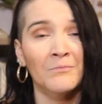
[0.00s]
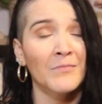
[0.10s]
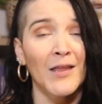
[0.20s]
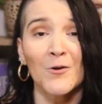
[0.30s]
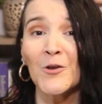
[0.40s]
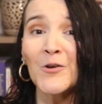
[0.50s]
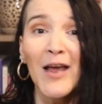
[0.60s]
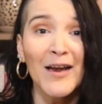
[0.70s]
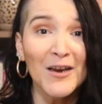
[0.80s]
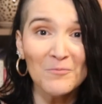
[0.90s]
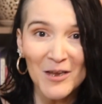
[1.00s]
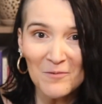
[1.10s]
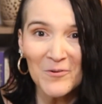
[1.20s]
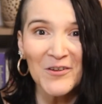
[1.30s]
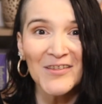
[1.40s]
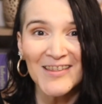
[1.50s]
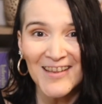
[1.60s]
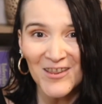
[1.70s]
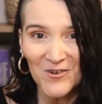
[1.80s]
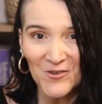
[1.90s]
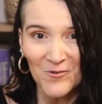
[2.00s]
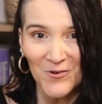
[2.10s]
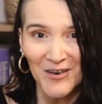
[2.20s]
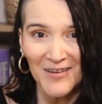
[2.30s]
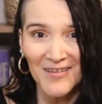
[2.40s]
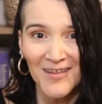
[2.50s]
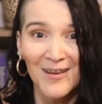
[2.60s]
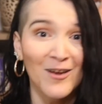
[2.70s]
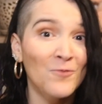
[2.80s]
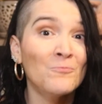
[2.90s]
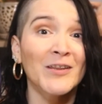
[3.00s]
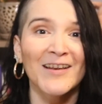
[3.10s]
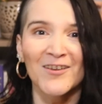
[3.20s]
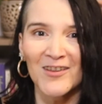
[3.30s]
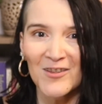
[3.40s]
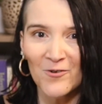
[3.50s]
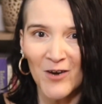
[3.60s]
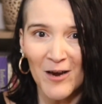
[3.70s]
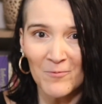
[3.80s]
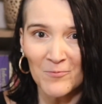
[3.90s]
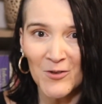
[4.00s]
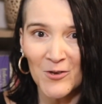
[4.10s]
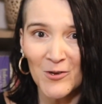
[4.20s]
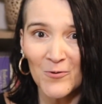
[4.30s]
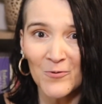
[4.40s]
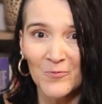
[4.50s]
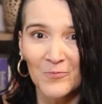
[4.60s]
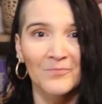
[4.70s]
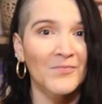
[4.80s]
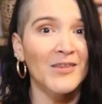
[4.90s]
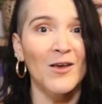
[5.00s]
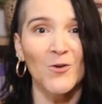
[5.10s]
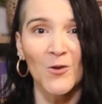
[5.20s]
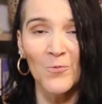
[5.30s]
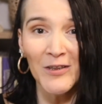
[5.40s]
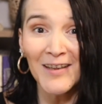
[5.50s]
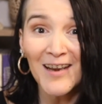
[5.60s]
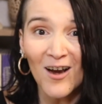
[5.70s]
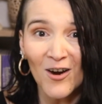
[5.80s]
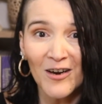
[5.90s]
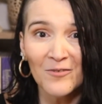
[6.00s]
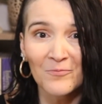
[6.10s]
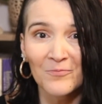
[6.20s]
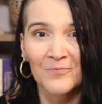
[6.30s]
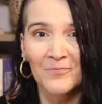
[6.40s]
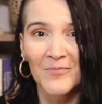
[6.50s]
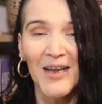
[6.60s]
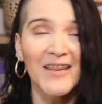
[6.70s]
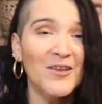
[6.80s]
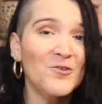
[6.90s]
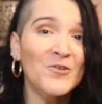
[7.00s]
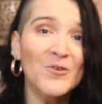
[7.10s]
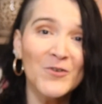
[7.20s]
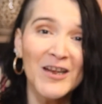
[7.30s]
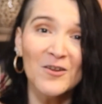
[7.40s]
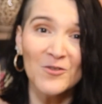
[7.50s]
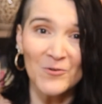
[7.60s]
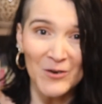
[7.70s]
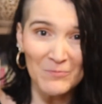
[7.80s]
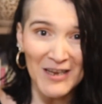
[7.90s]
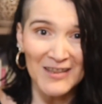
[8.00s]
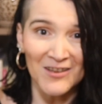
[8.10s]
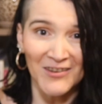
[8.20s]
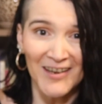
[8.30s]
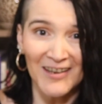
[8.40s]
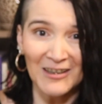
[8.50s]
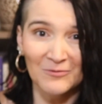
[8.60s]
Now you're not going to be able to see their toys, but they can describe them to you, tell you what they are, and then you can create a story based on that.